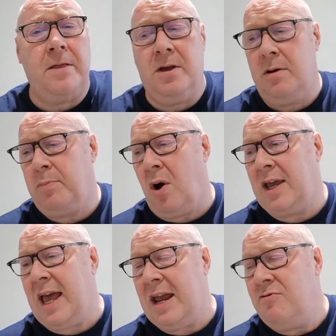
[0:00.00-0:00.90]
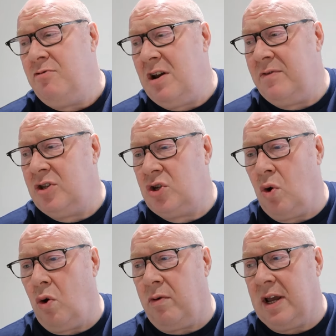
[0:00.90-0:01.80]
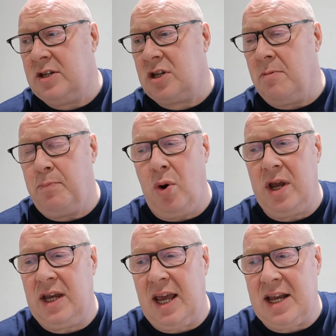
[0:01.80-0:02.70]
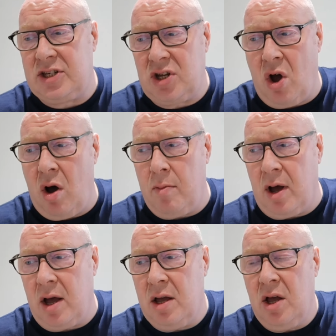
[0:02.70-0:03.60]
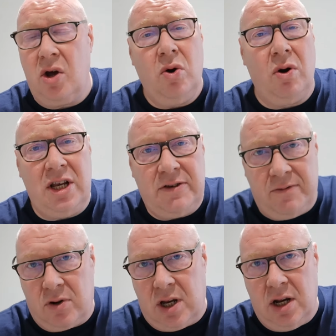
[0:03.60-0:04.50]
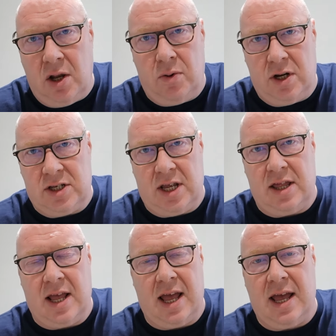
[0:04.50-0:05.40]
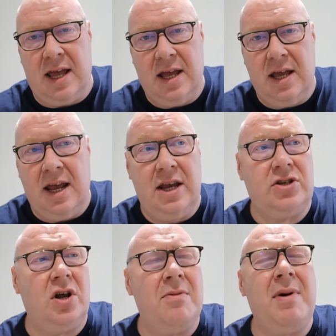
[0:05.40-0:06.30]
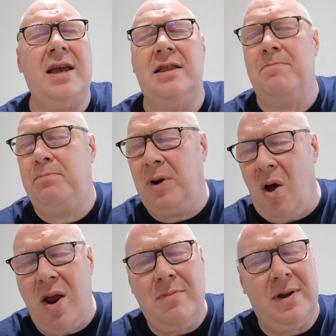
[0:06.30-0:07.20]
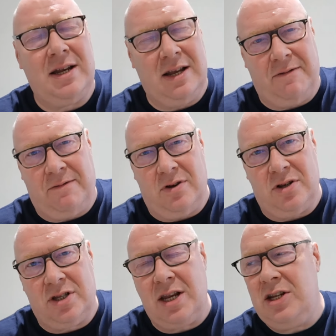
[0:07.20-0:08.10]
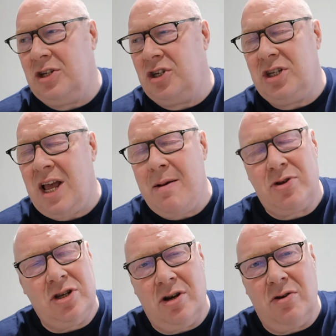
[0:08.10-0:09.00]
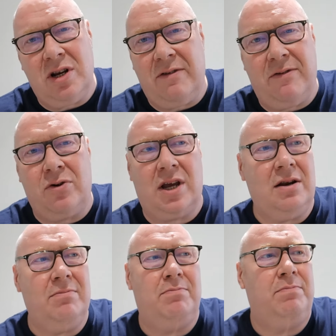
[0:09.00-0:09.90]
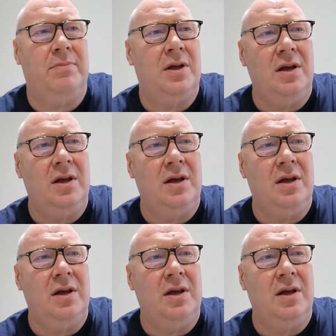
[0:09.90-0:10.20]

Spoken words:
that by getting rid of the Tories and putting Keir Starmer and all his fucking loonies in there is going to make the blind bit of difference, then she's absolutely fucking...